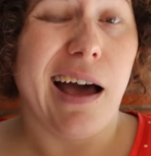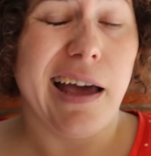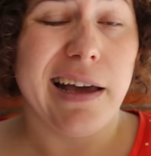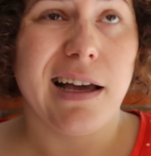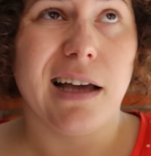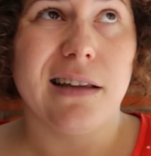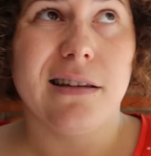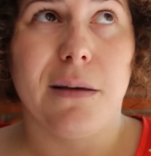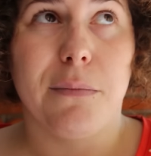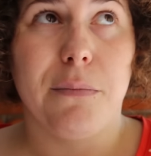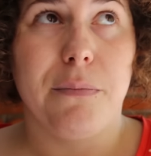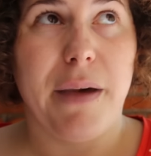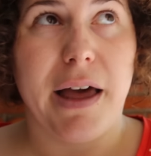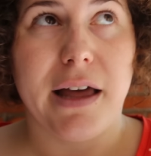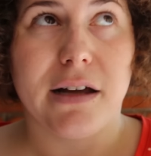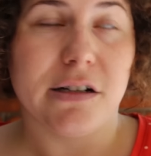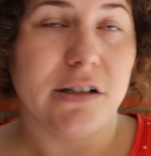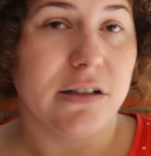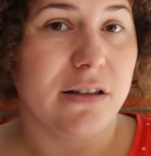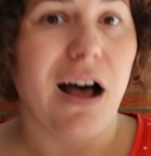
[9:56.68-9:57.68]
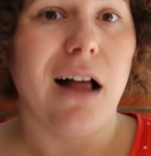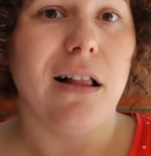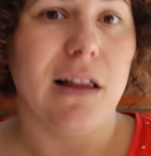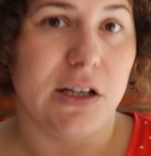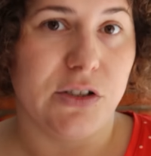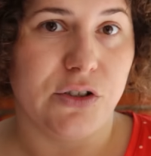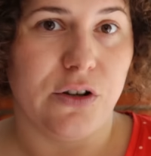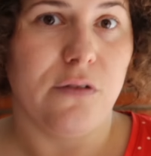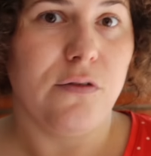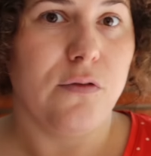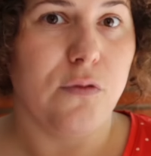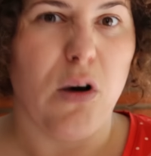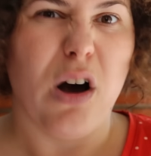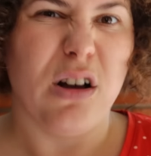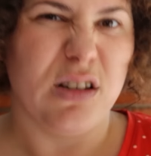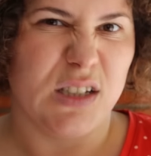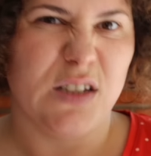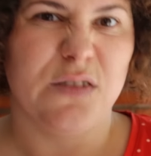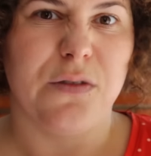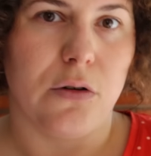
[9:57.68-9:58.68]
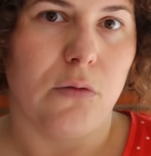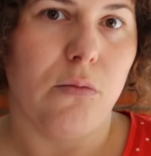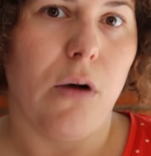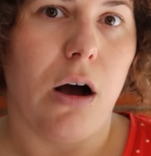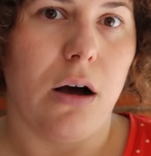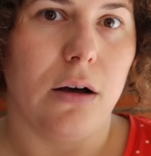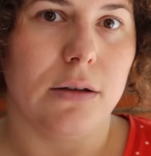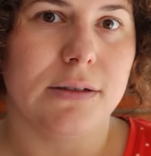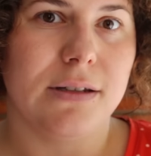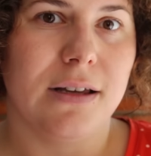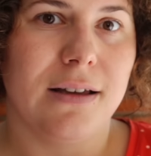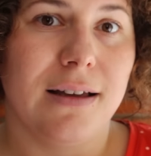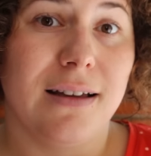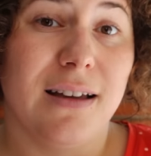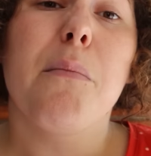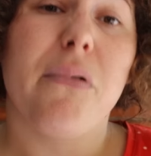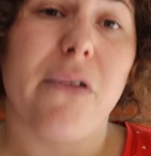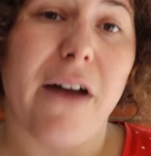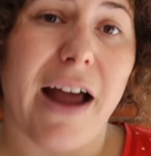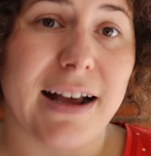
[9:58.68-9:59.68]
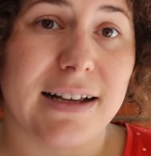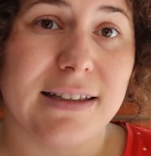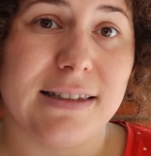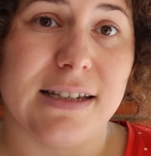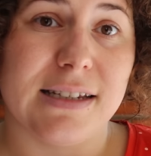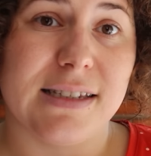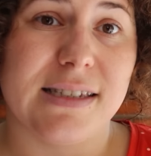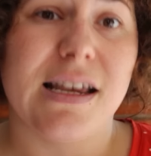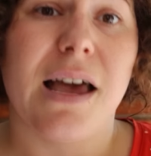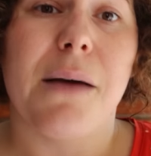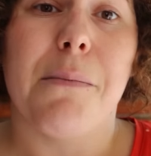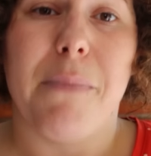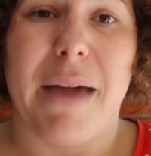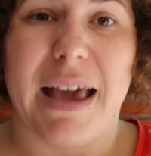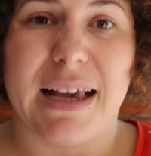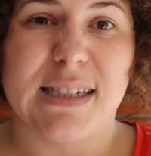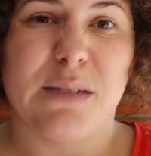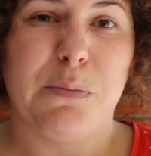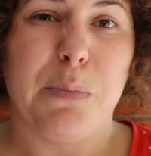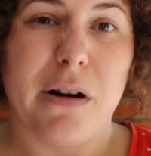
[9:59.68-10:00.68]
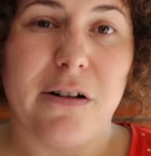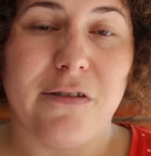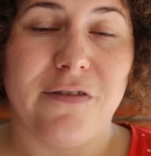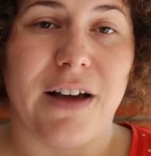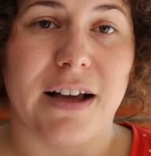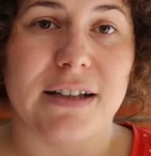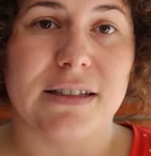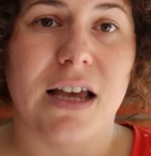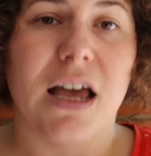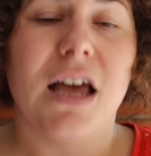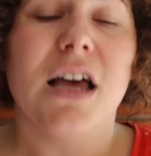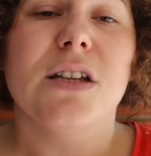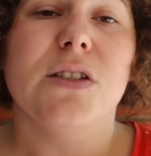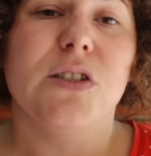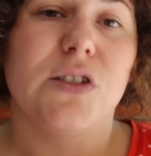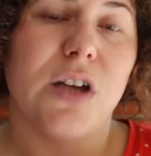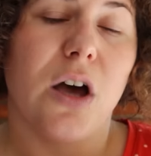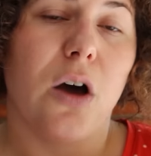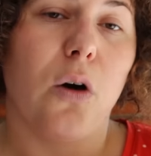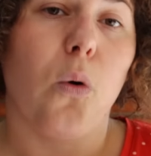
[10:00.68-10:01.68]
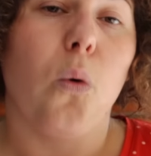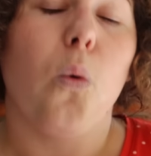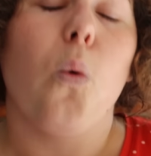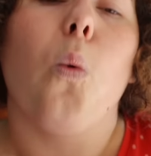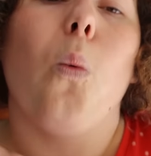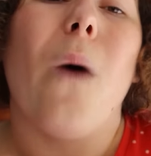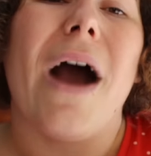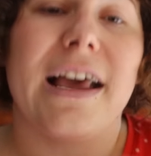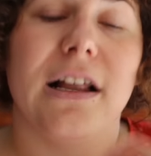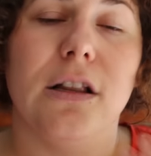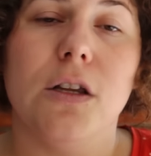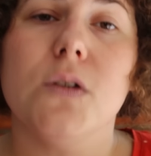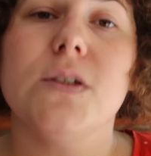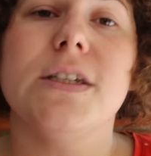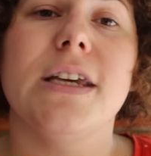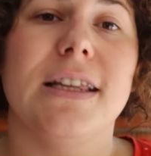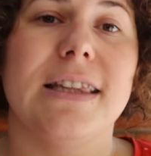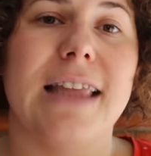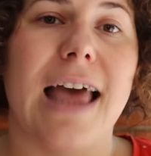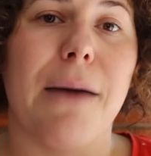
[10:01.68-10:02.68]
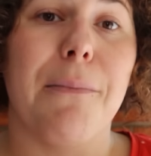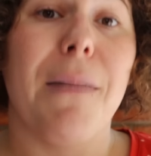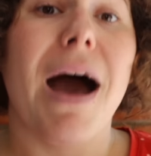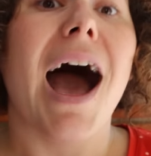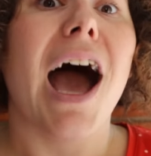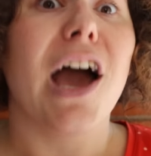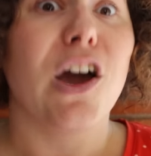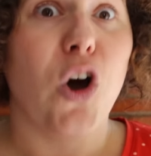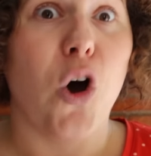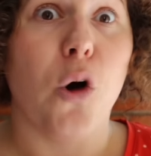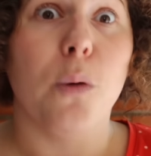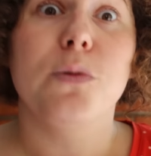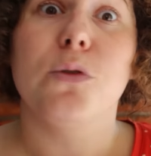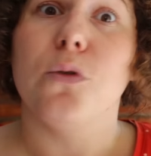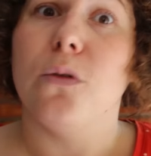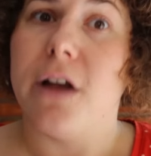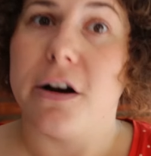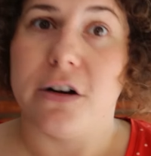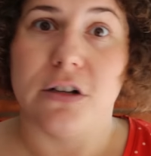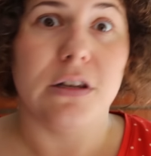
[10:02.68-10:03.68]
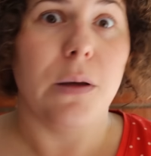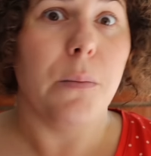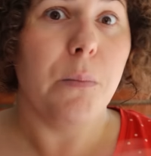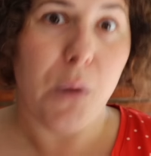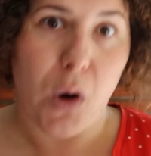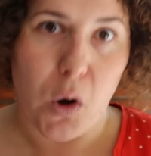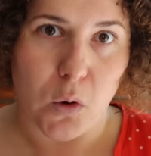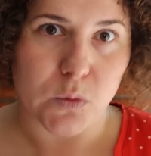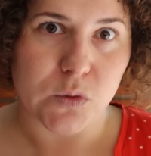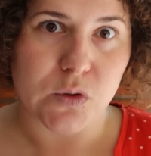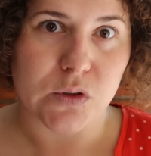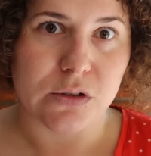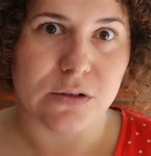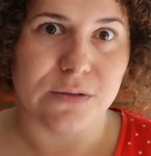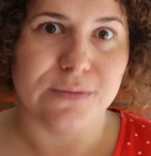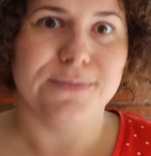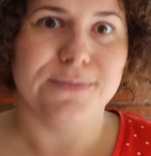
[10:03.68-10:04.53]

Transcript: I got a better knowledge of what is for what practice makes perfect so while using them I hope to learn the most